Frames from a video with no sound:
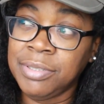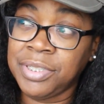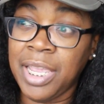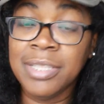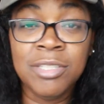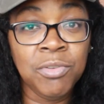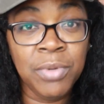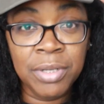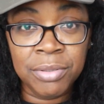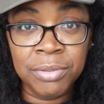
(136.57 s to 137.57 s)
Jazz is
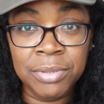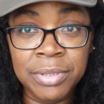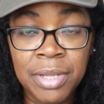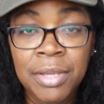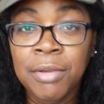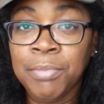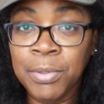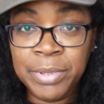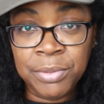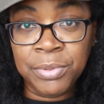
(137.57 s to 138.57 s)
doing good.
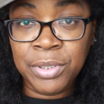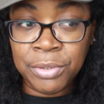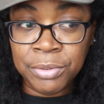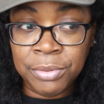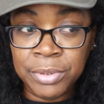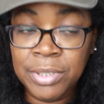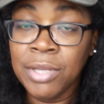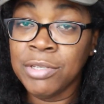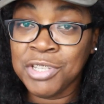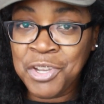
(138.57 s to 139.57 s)
Poobie doing good.
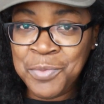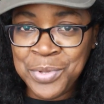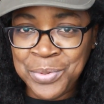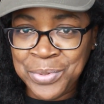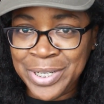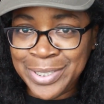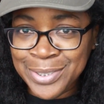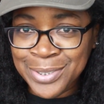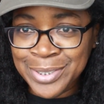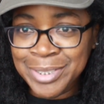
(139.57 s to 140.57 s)
Scooby doing
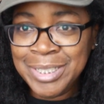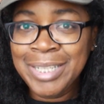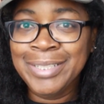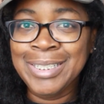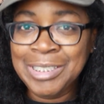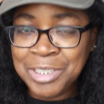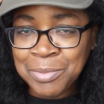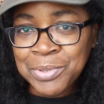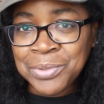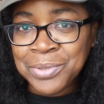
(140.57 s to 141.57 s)
good. And
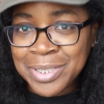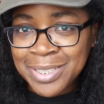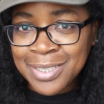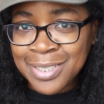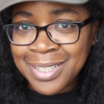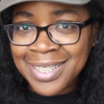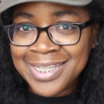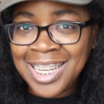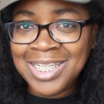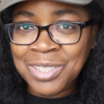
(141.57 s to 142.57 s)
Chubby doing good.
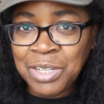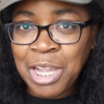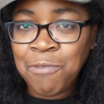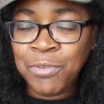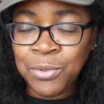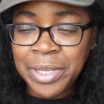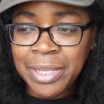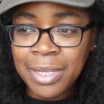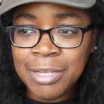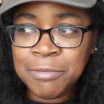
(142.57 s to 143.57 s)
Y'all know I got 4
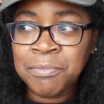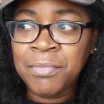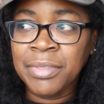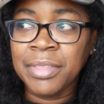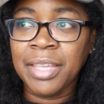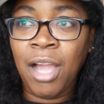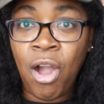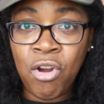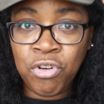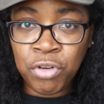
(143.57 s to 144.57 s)
kids. They
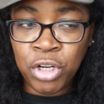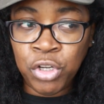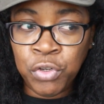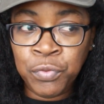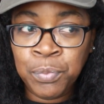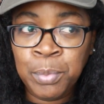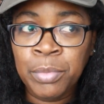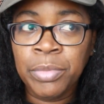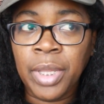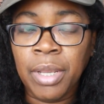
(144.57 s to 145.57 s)
all grown.
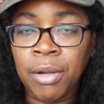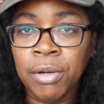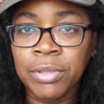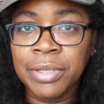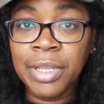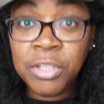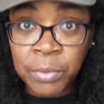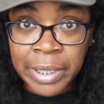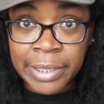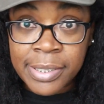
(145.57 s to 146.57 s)
They all in their
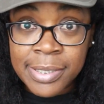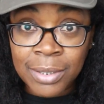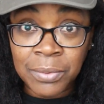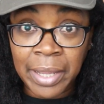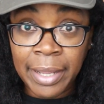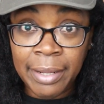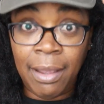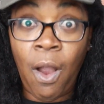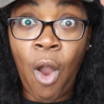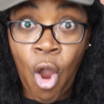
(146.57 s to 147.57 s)
20s, okay?
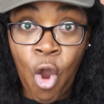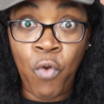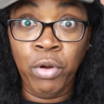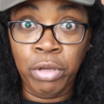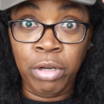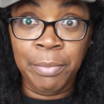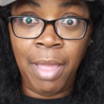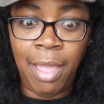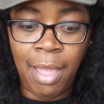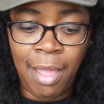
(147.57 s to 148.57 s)
All of
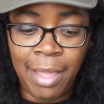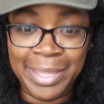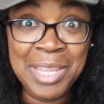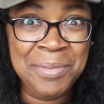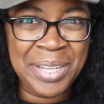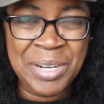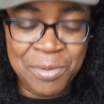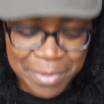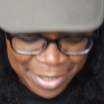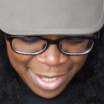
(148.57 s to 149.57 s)
them. You to
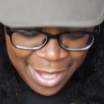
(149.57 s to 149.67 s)
go with.